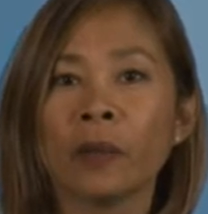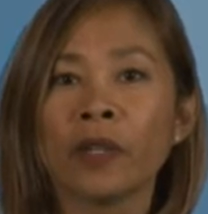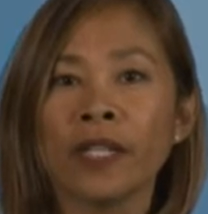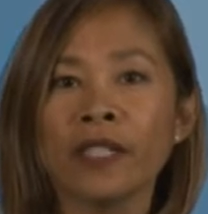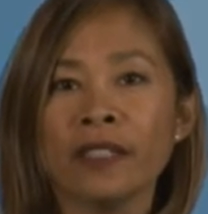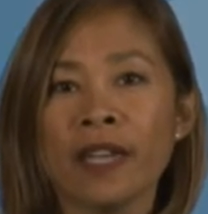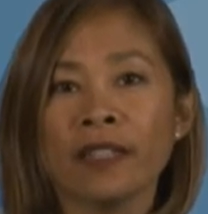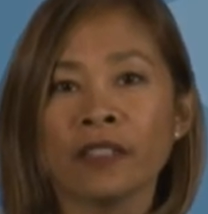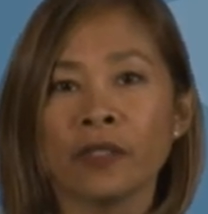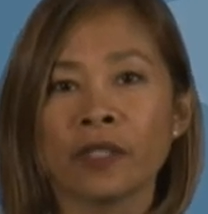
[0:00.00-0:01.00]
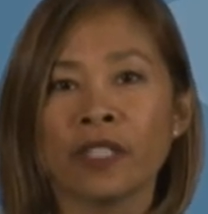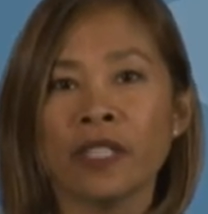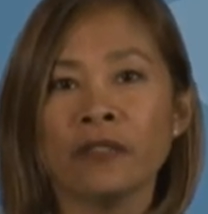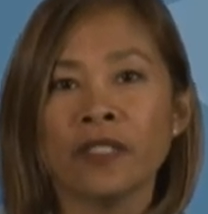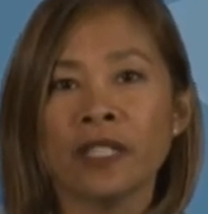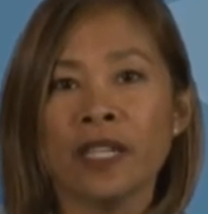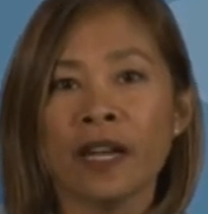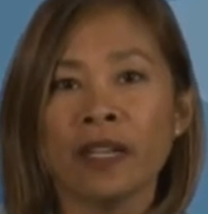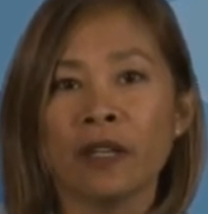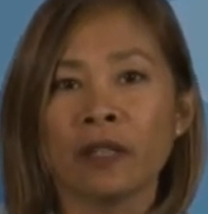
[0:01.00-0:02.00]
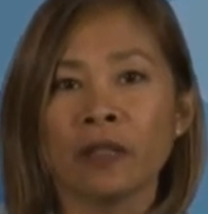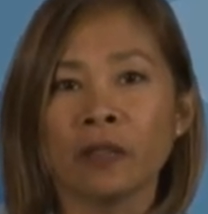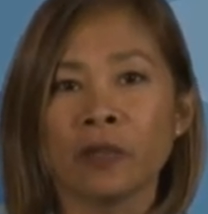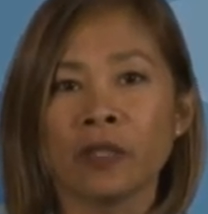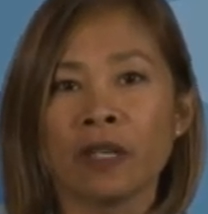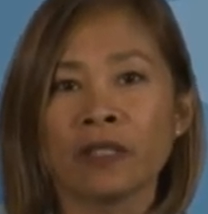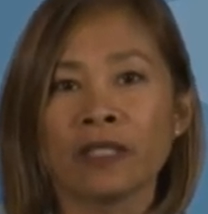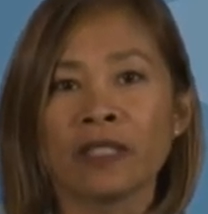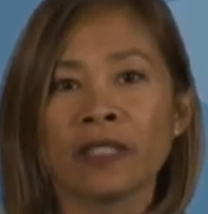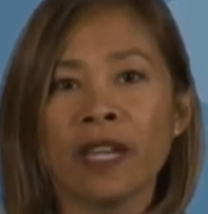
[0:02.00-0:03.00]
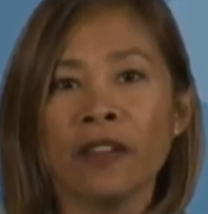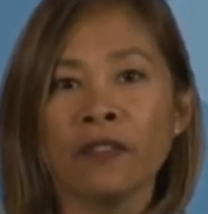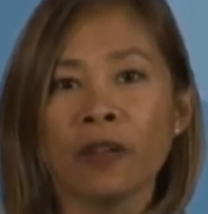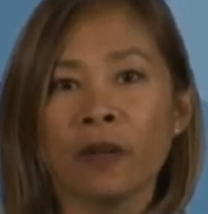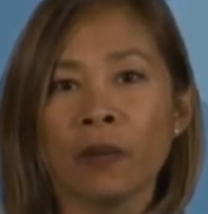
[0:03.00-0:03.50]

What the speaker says: Working together to achieve CDI goals results in safe,